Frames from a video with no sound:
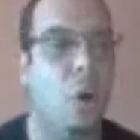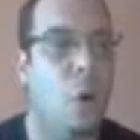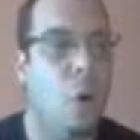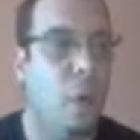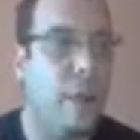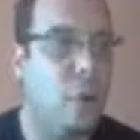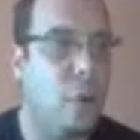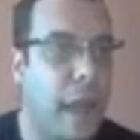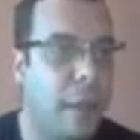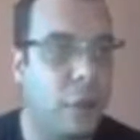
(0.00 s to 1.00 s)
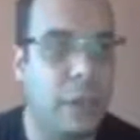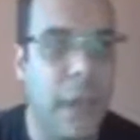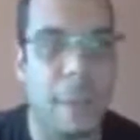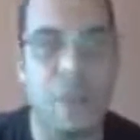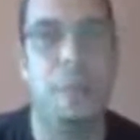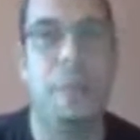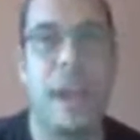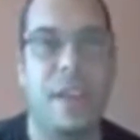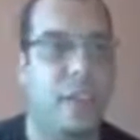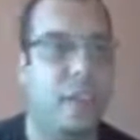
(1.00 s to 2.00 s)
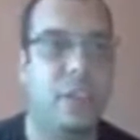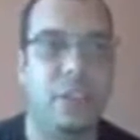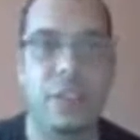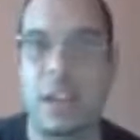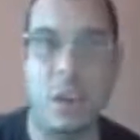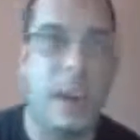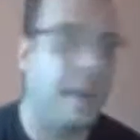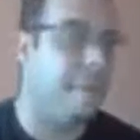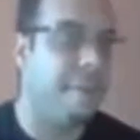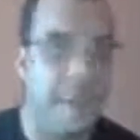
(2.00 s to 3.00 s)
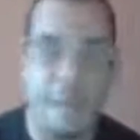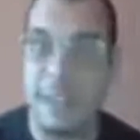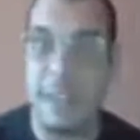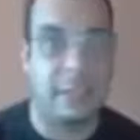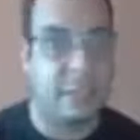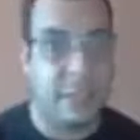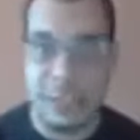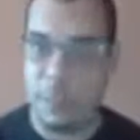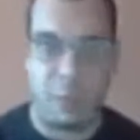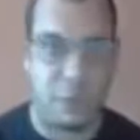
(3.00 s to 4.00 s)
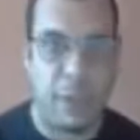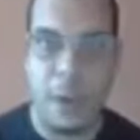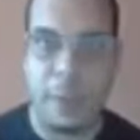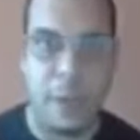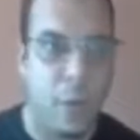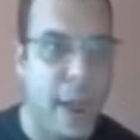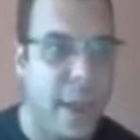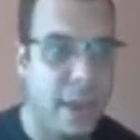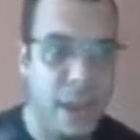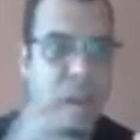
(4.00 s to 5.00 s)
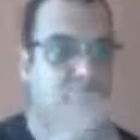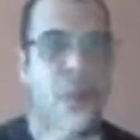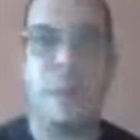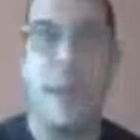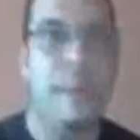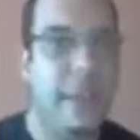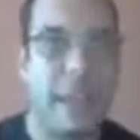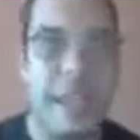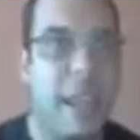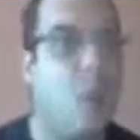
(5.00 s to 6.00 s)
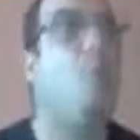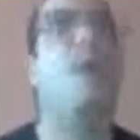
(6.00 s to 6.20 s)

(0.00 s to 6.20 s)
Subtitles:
out. So when you got your capture page and you see that you're getting 50 and 60% opt-in rate, you may be